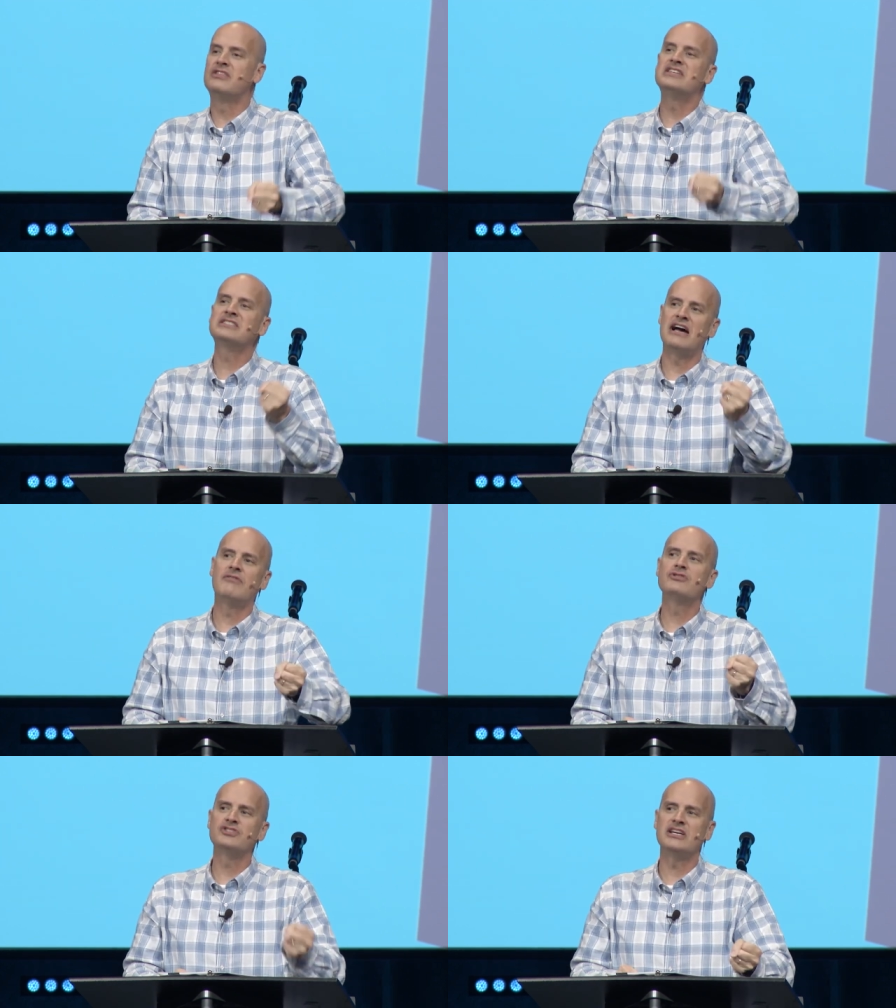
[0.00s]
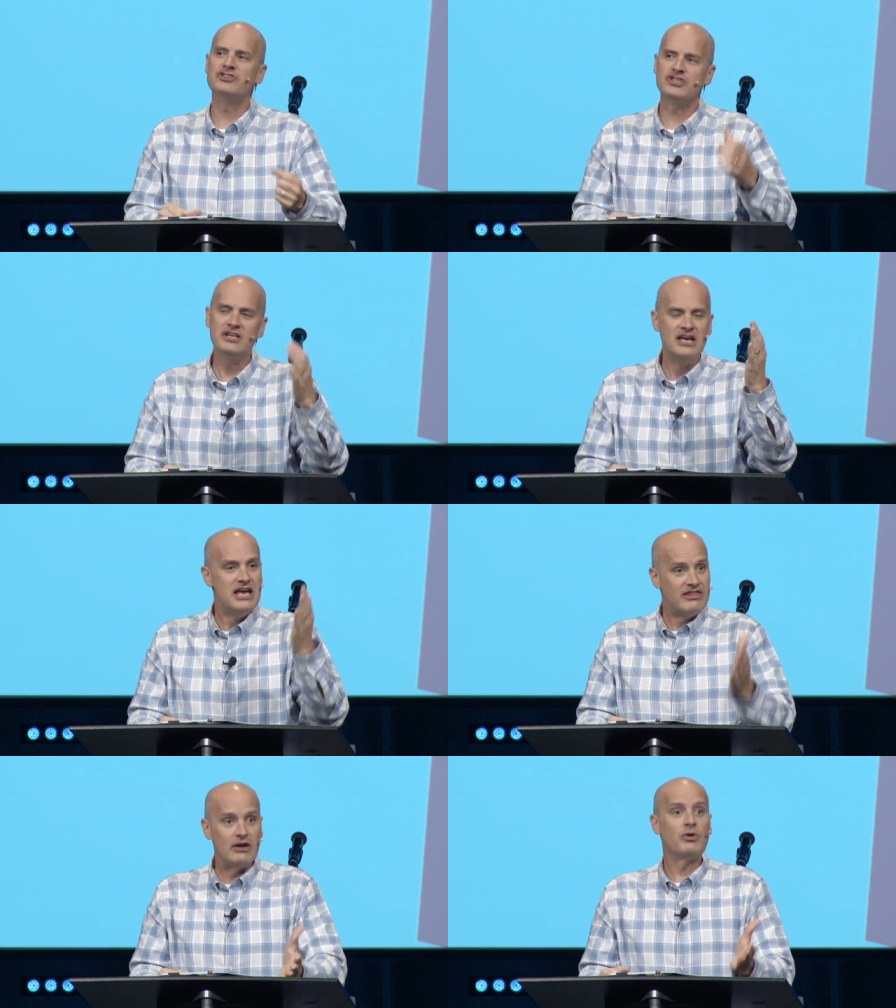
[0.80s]
this conversation
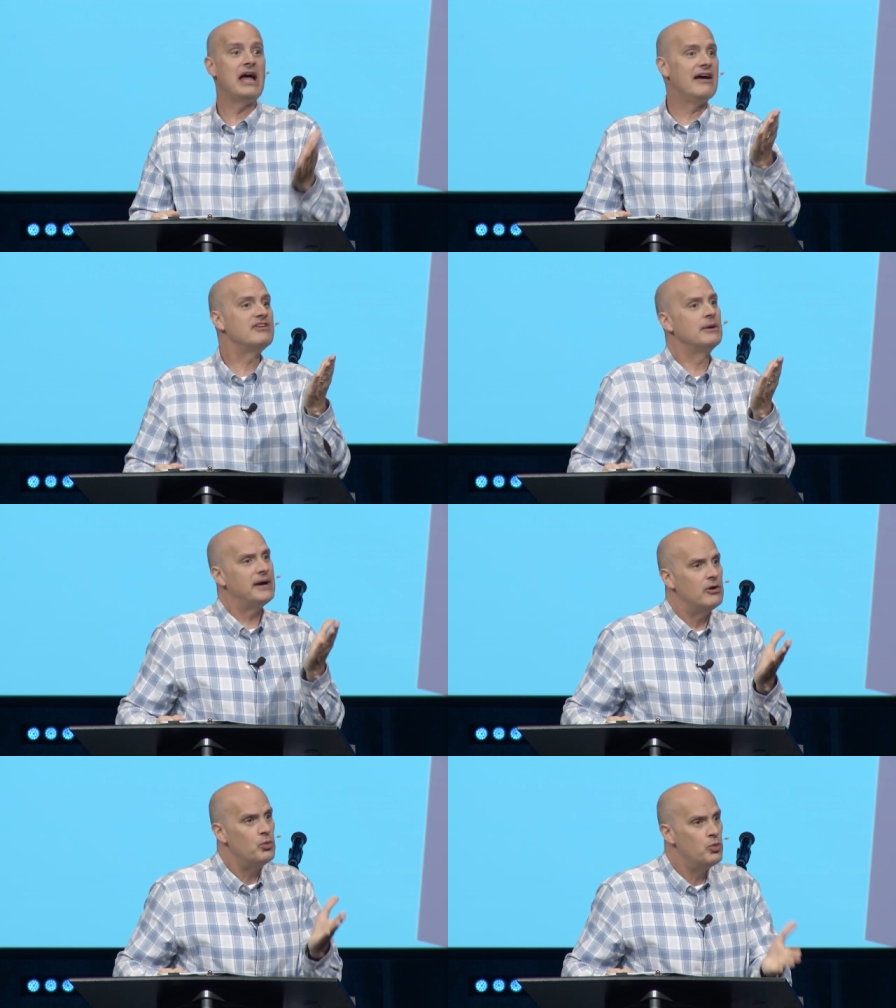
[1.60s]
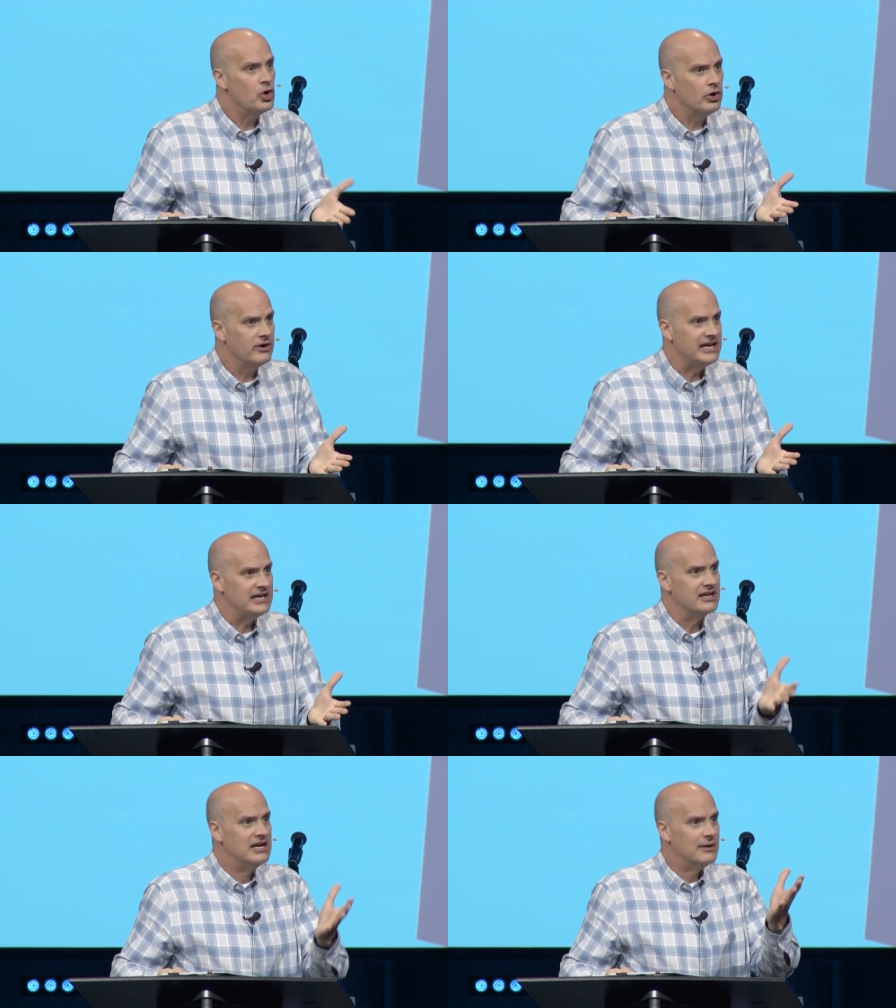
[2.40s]
that we're having about
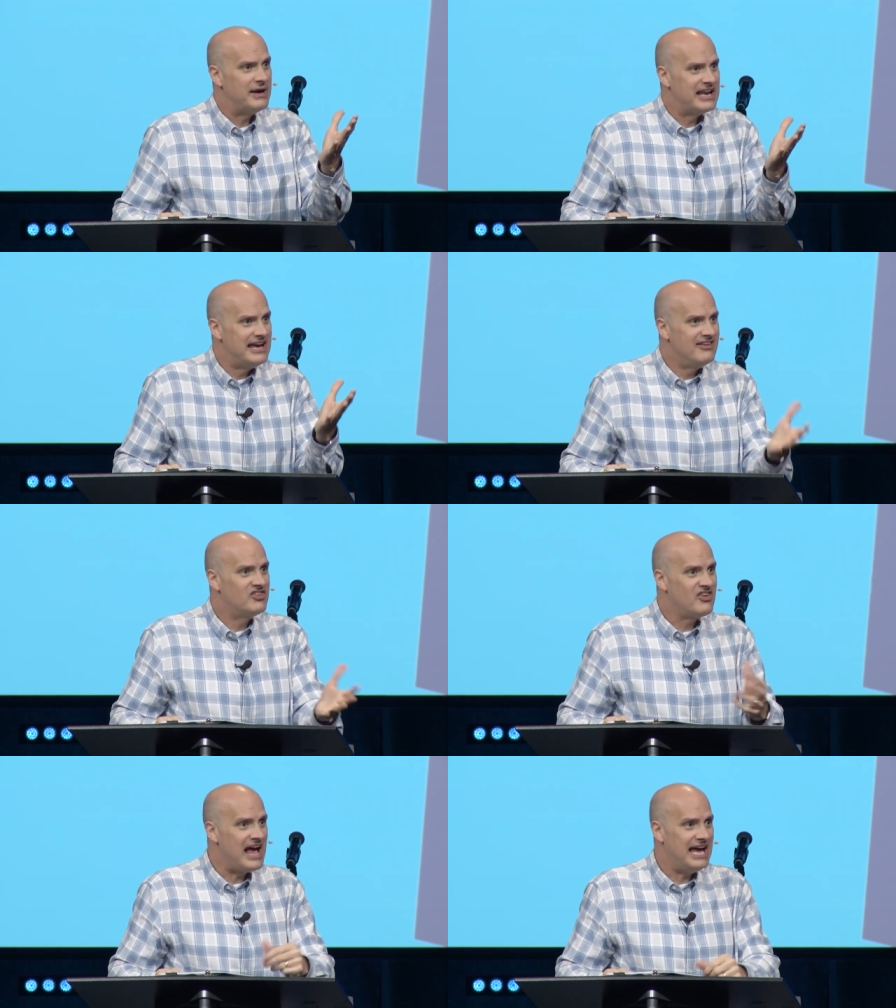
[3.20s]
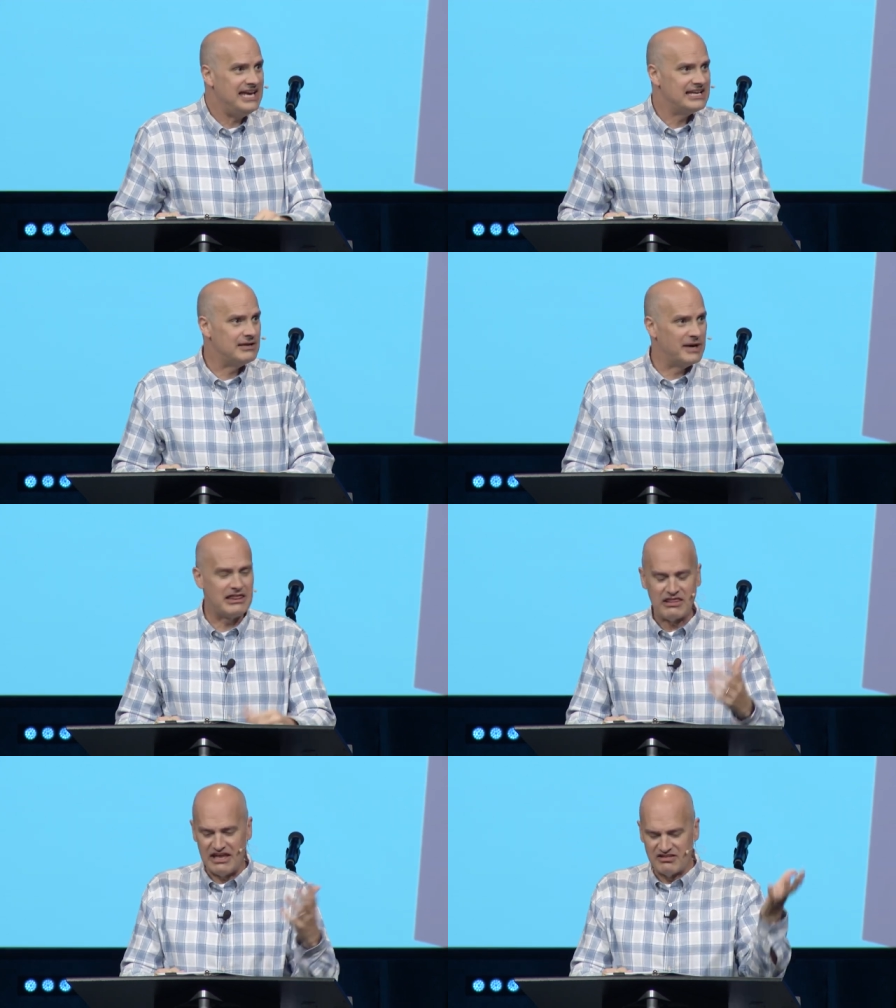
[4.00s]
worry, about anxiety, about
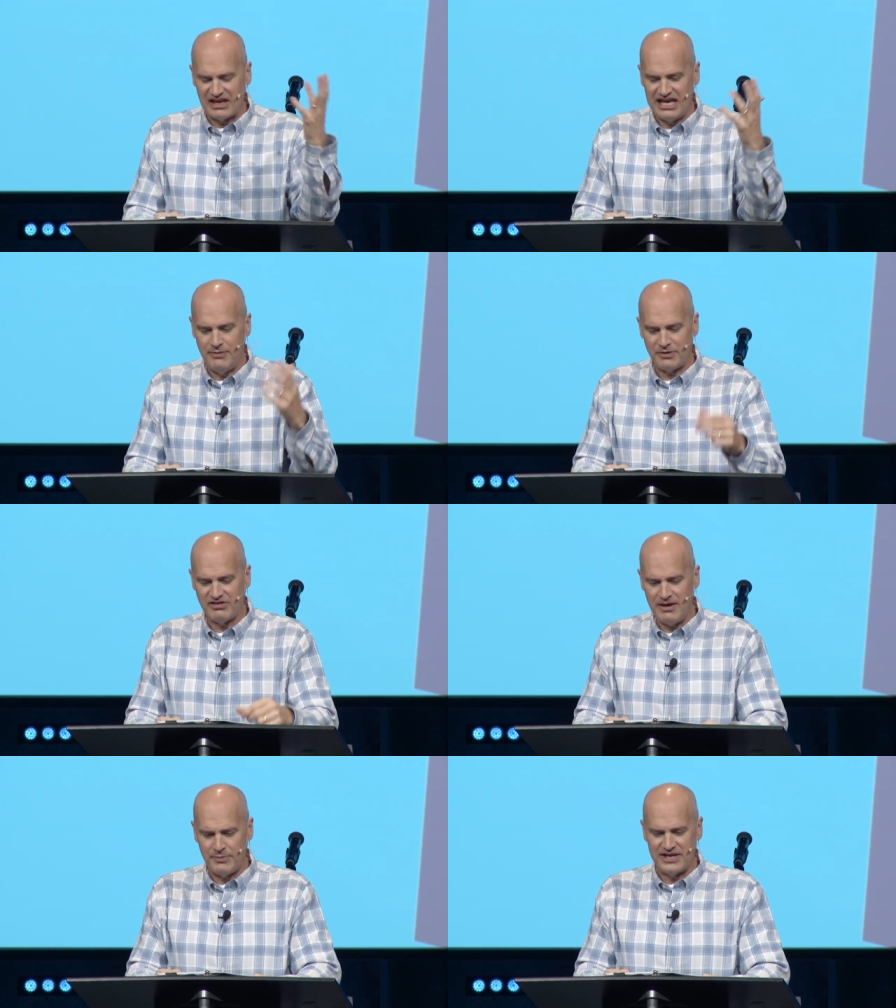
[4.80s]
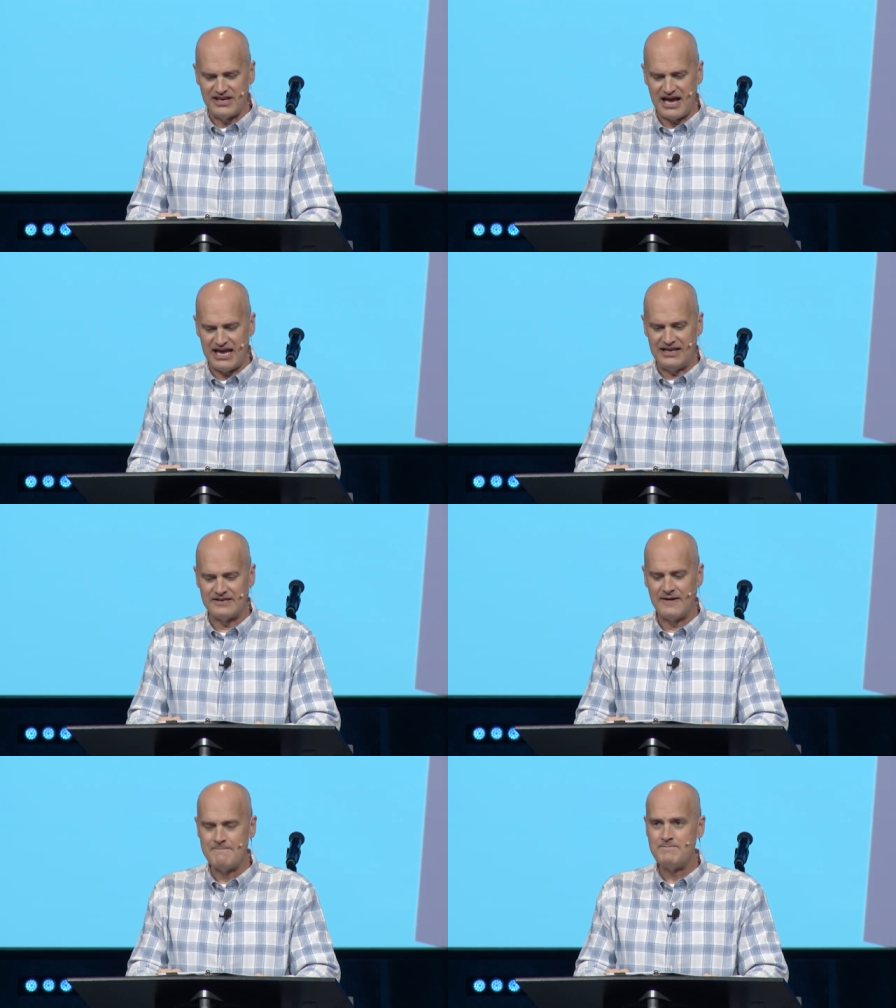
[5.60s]
the things that keep us up at
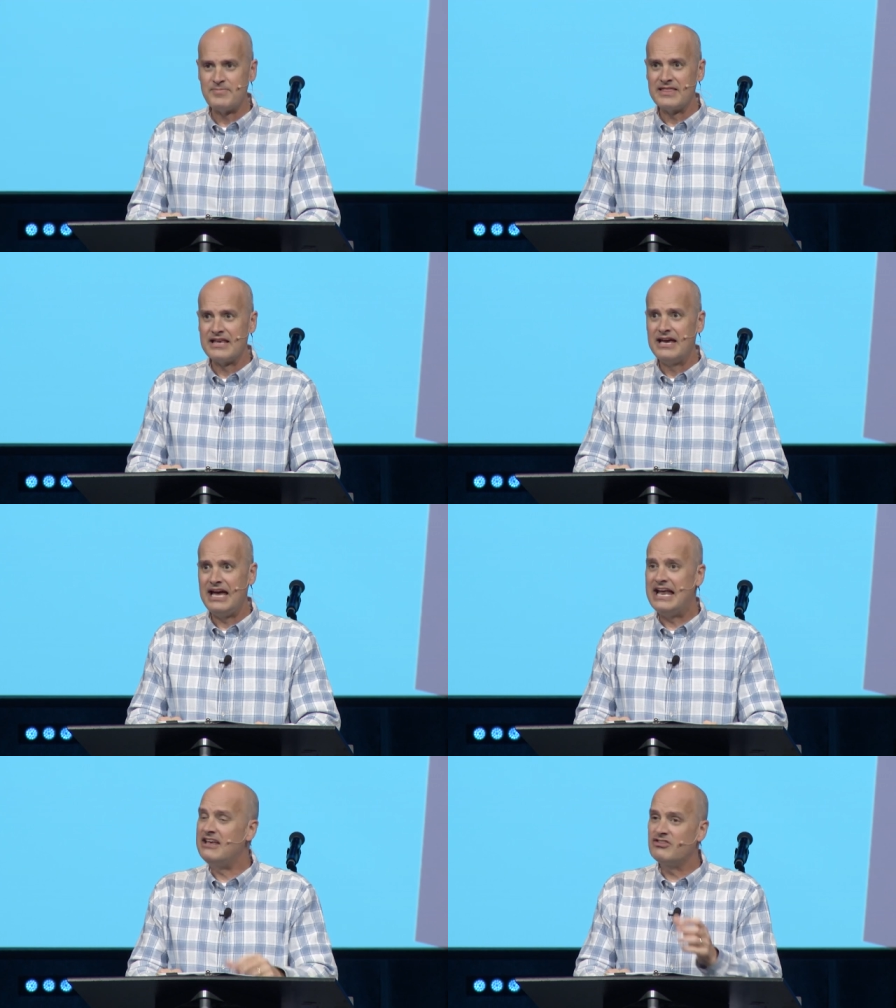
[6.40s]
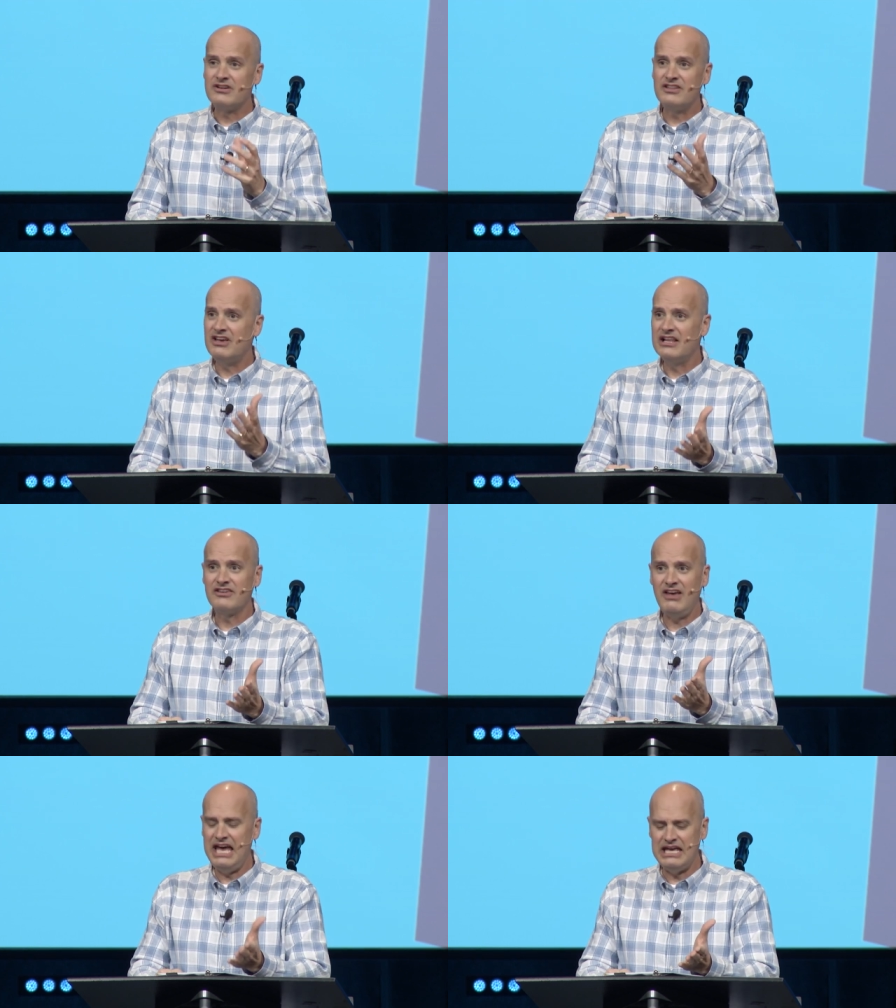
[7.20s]
night. And he's going to tell
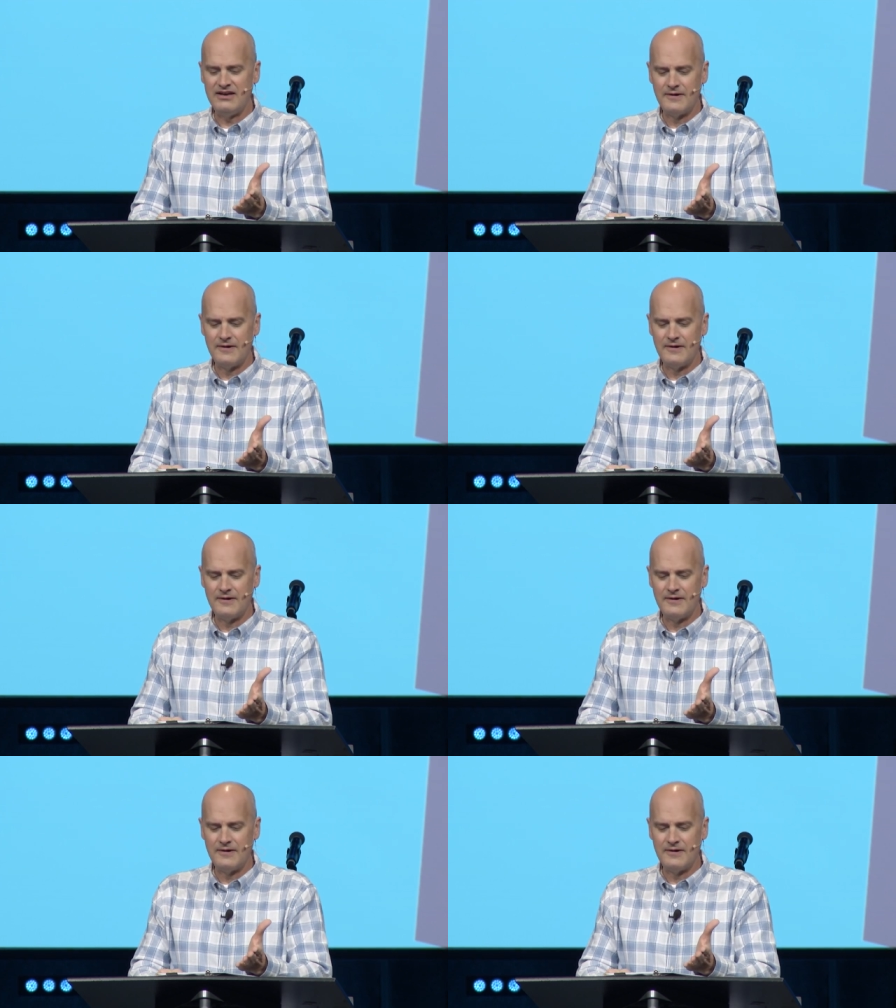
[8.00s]
us, hey,